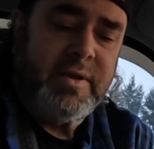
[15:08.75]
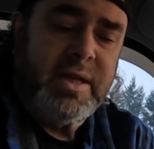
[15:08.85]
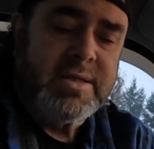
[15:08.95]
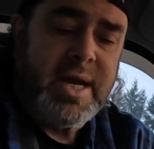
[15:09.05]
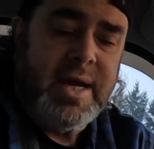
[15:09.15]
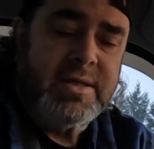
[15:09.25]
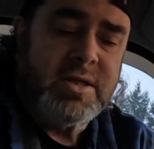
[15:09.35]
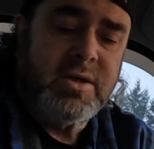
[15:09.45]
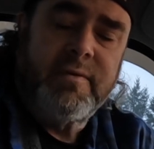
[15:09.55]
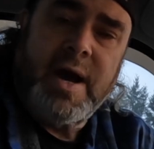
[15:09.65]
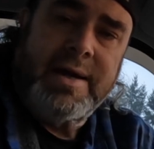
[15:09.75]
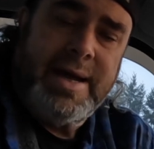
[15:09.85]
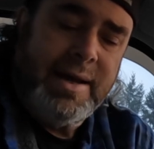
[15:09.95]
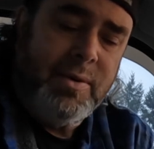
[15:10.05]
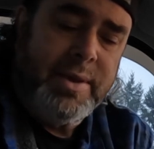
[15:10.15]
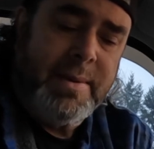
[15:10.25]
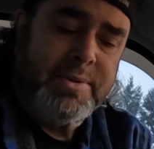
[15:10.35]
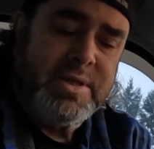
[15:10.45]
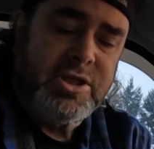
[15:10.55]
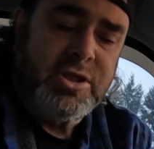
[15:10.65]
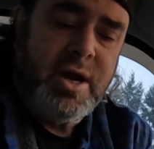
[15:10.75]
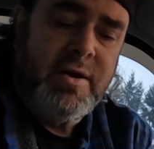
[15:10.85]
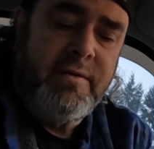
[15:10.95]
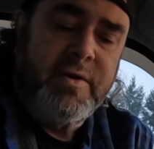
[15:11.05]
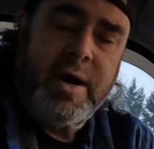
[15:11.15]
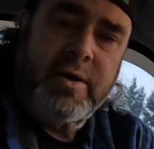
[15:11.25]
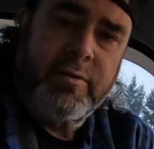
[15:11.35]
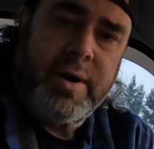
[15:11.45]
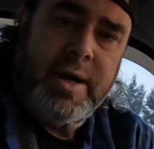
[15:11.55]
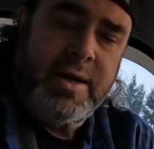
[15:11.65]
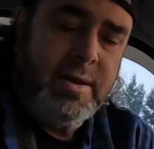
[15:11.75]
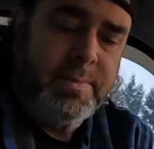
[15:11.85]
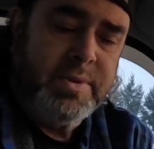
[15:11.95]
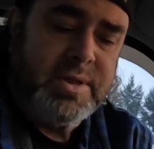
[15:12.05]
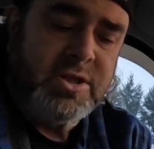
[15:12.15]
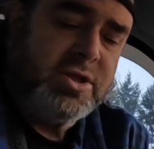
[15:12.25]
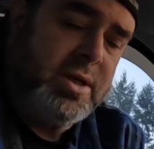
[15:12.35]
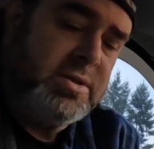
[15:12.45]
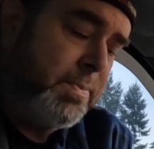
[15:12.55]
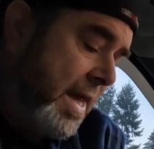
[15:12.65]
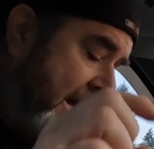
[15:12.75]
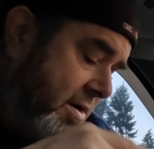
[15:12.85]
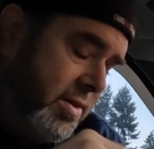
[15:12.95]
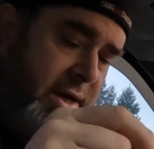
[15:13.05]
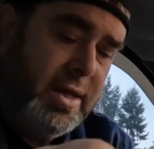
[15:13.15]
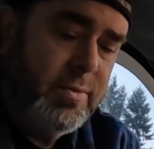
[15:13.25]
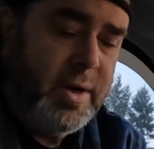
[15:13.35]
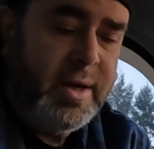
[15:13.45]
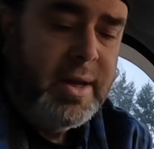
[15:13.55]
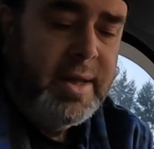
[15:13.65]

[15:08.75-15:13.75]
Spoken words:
In this case, you've got yellow in that position, and you've got green in the position that's black on the other one.